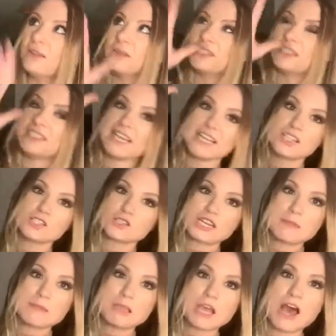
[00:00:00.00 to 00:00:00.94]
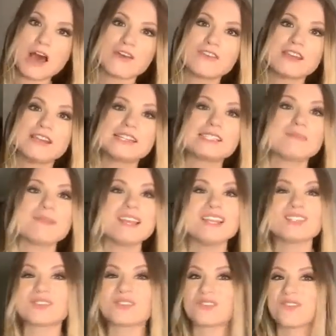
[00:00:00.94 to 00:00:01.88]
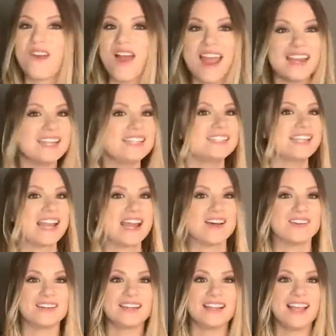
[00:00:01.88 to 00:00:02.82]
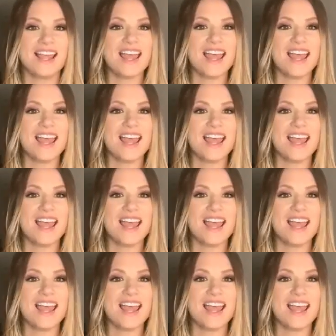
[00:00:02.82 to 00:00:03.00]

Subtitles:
If it was daydreaming off into space, write it down.